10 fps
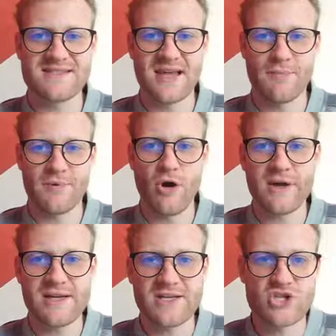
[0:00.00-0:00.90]
step. Now
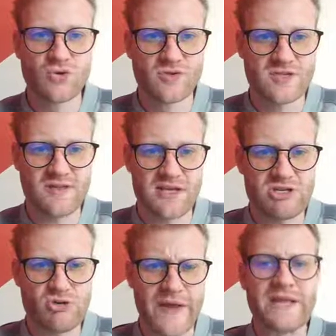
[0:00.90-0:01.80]
I can choose the
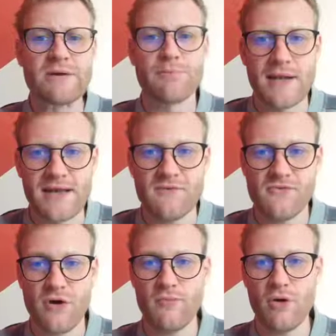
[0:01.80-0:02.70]
trading
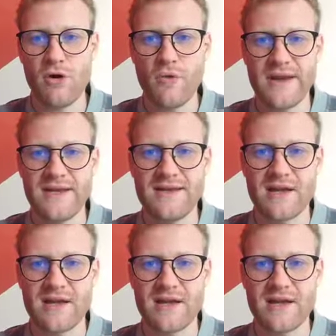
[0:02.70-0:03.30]
platform already,